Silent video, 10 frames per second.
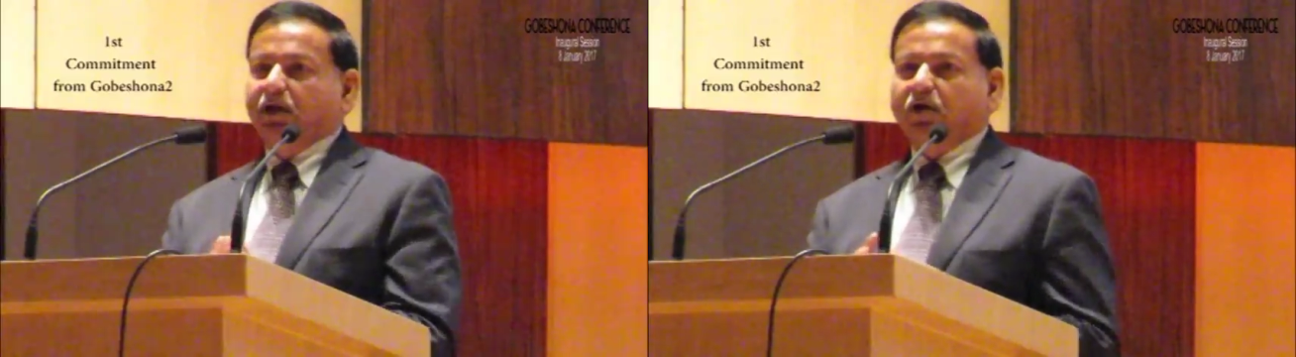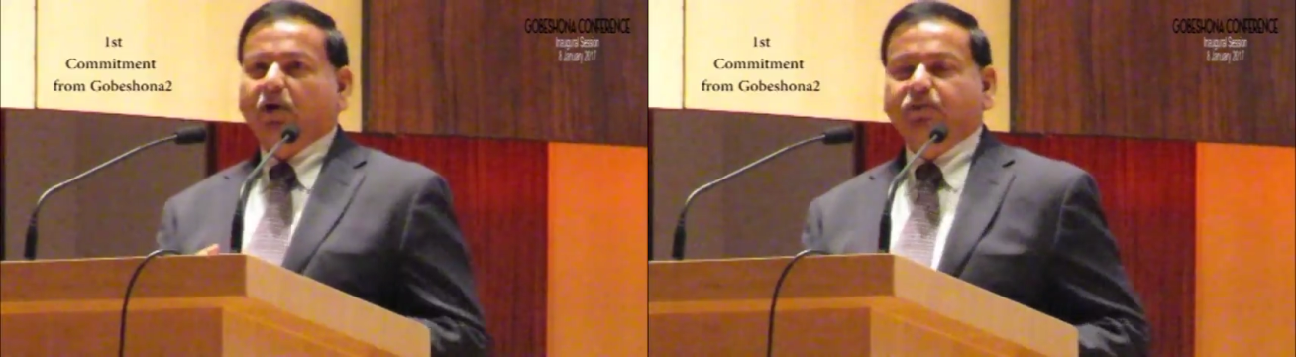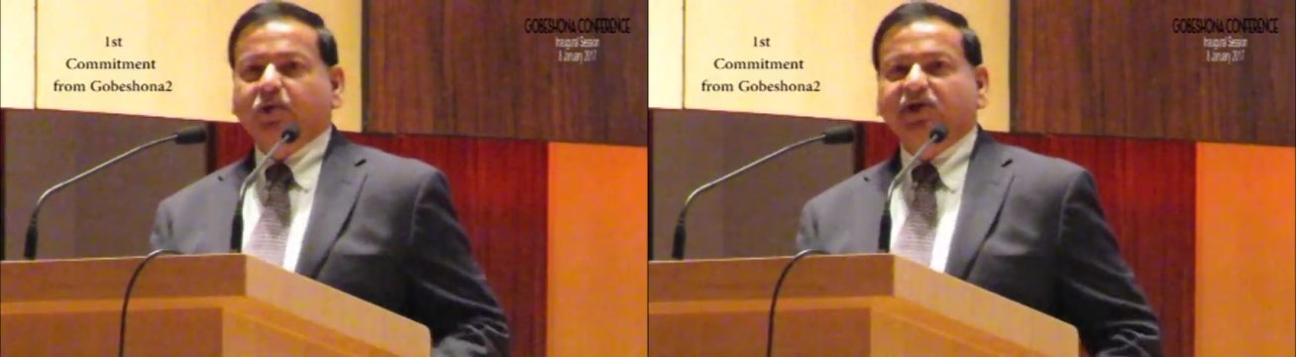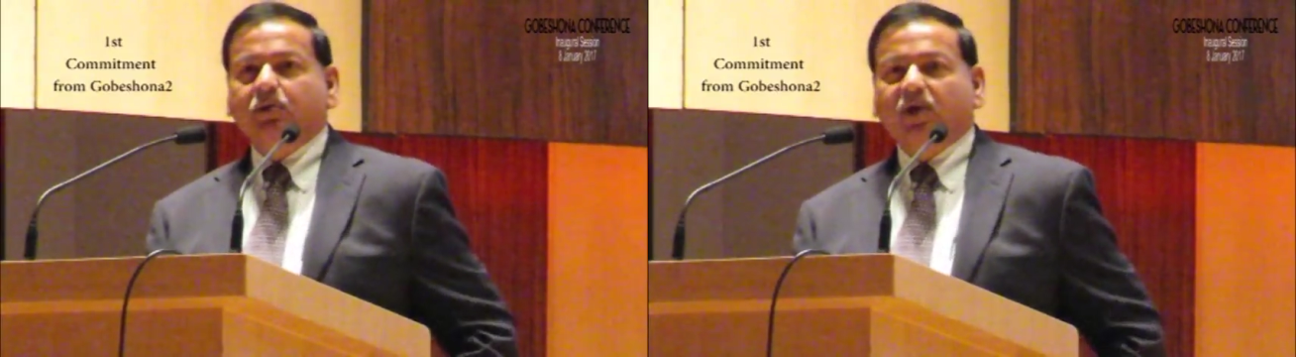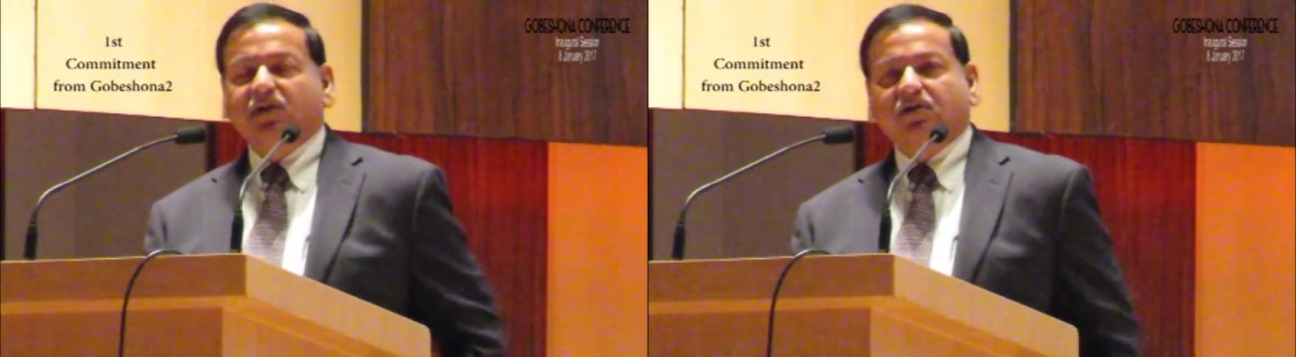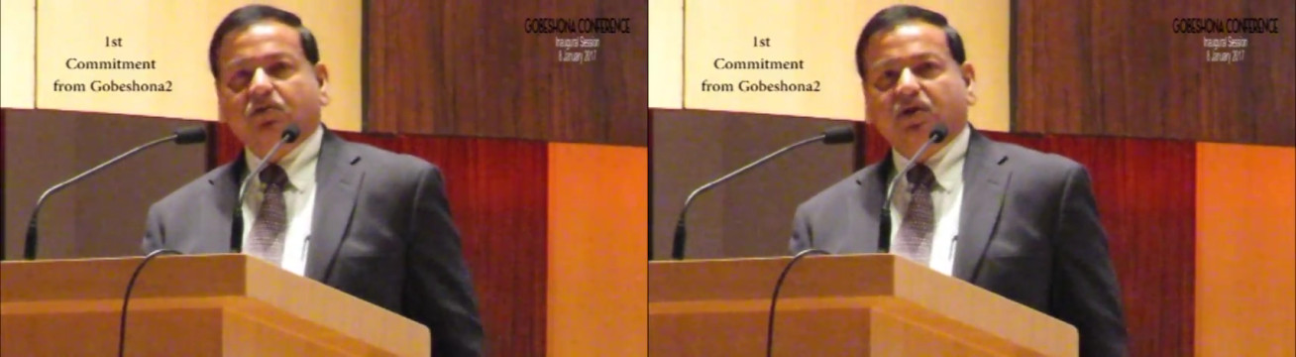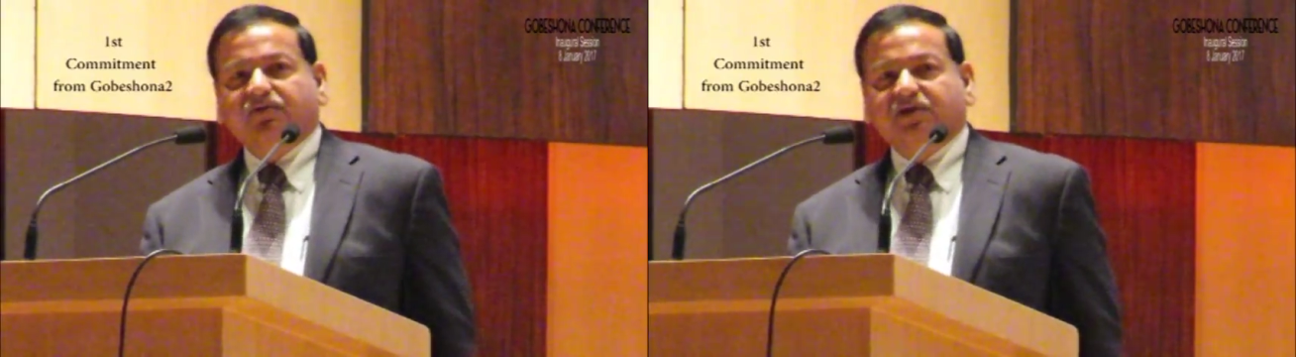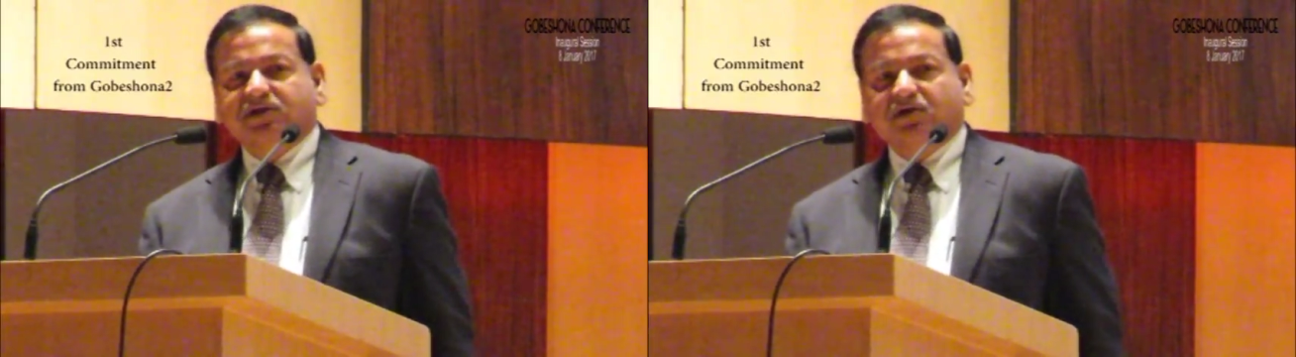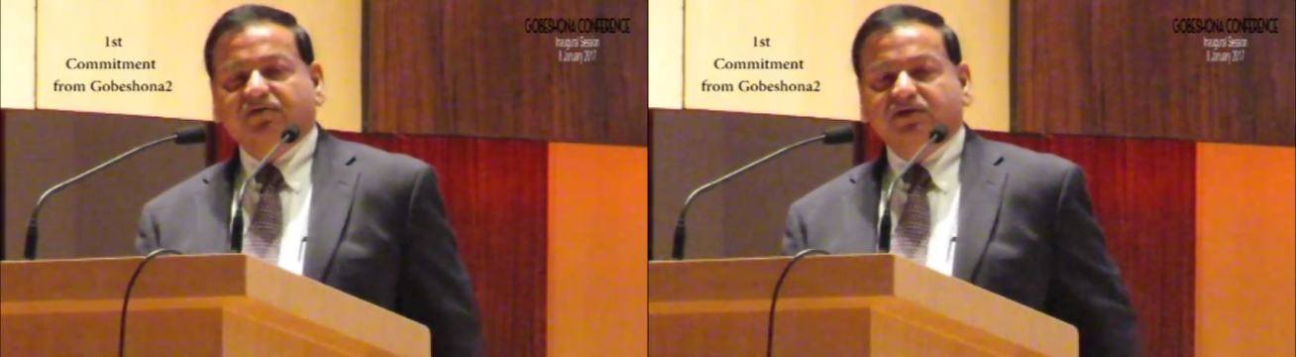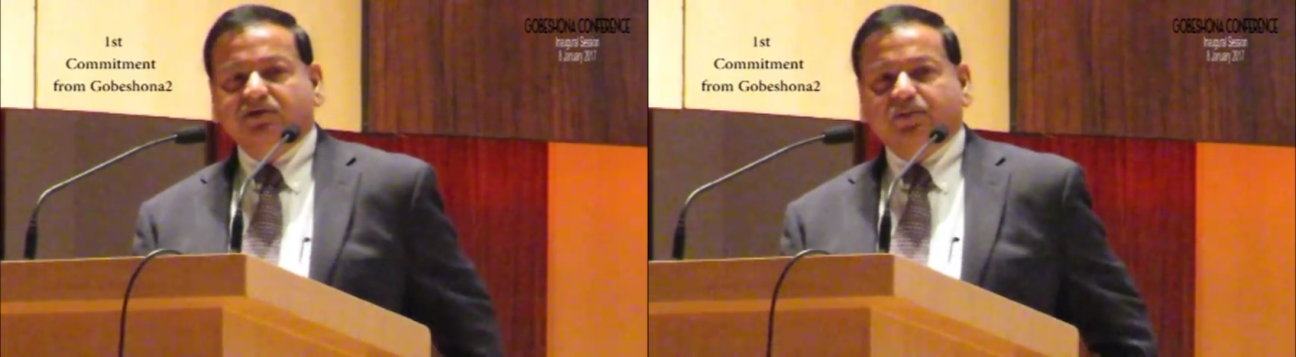COP21, the 21st
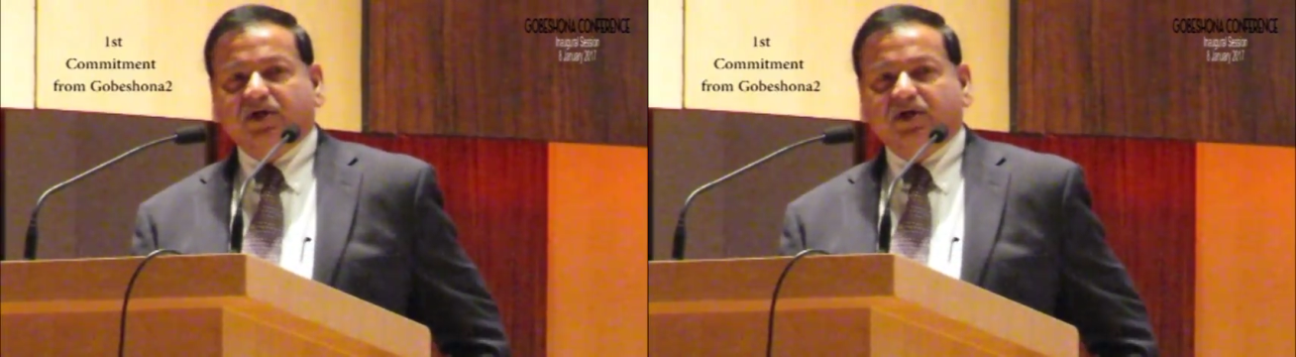Conference of